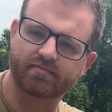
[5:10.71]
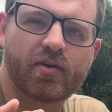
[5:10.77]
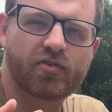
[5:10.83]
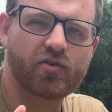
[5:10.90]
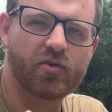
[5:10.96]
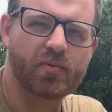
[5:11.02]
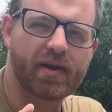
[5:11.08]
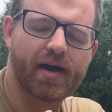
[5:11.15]

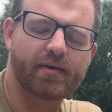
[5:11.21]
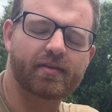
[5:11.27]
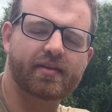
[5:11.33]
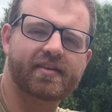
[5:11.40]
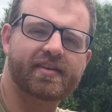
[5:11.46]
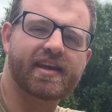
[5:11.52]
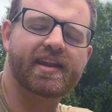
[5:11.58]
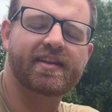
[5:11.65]
So now
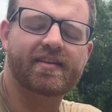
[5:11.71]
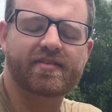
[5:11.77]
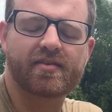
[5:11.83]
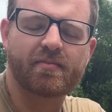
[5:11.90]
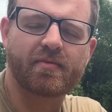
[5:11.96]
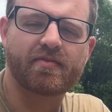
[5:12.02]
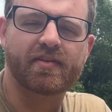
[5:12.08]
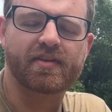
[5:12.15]
let's get into
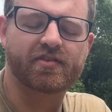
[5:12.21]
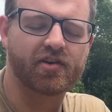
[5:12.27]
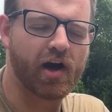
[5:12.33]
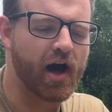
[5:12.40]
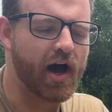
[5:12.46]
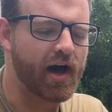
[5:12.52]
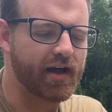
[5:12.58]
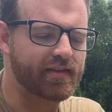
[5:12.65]
some of these
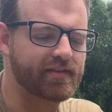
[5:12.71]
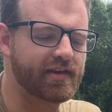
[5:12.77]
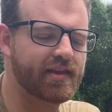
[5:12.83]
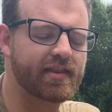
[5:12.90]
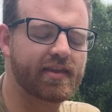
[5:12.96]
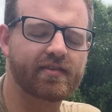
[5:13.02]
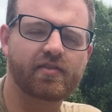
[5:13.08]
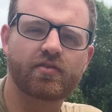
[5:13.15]
cons,
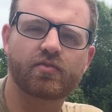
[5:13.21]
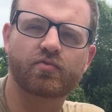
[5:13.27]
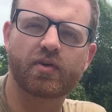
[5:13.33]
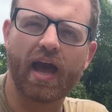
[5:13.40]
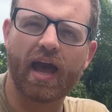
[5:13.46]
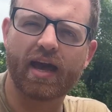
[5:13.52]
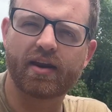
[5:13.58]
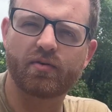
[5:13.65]
and this is
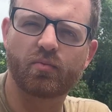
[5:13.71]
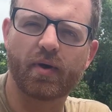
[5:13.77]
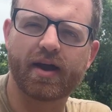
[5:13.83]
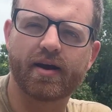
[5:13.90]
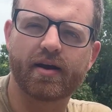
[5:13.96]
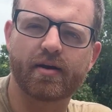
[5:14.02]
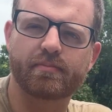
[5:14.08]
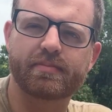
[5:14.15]
kind of
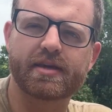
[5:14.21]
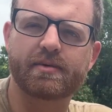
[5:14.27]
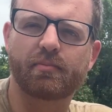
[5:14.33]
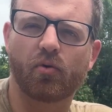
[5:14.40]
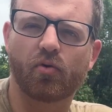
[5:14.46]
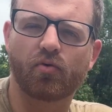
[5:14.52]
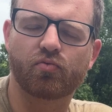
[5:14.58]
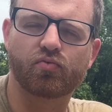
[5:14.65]
where
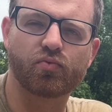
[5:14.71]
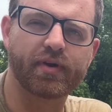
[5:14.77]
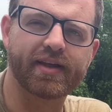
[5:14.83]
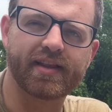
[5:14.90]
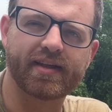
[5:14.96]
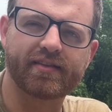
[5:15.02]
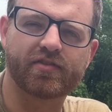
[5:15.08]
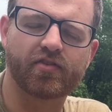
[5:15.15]
people
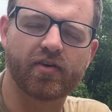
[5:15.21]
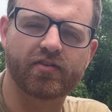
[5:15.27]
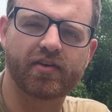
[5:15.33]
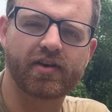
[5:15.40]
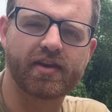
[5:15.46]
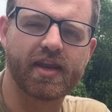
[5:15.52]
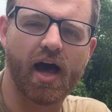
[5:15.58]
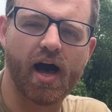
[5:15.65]
really start
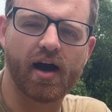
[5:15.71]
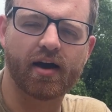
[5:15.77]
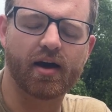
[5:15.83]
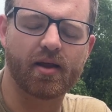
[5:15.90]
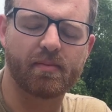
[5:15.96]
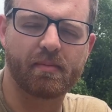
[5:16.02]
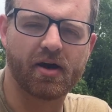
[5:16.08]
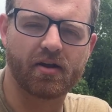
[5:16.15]
to knock
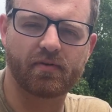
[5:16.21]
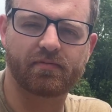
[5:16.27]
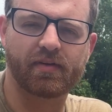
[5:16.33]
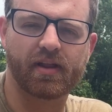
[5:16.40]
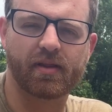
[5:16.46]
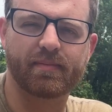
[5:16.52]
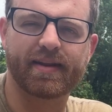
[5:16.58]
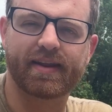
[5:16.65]
on
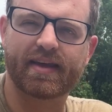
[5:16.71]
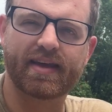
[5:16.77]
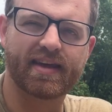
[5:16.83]
monofilament,